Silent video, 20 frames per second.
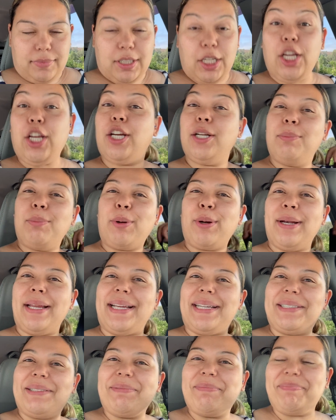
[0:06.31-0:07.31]
Good
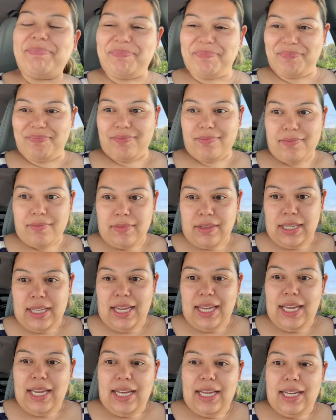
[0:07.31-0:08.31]
morning.
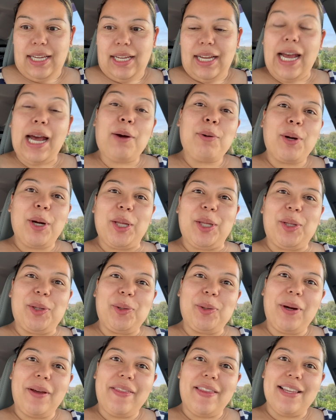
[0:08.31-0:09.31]
How are
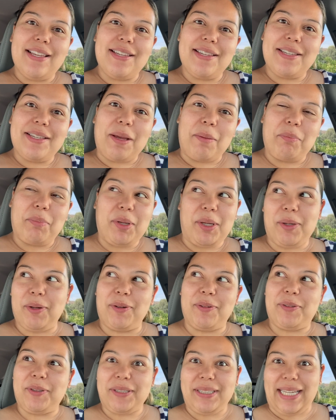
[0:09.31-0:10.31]
you on this
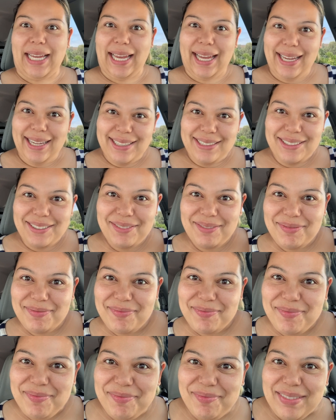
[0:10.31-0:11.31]
beautiful day?
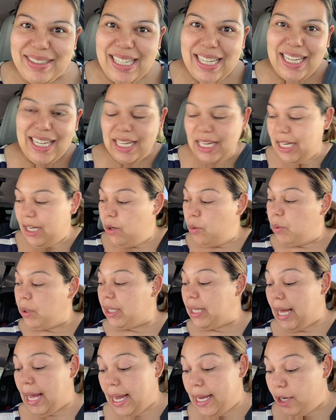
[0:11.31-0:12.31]

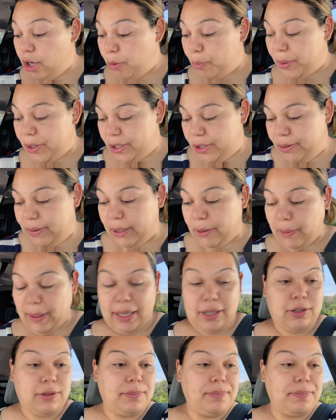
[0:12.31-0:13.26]
Well, I hope you're doing well.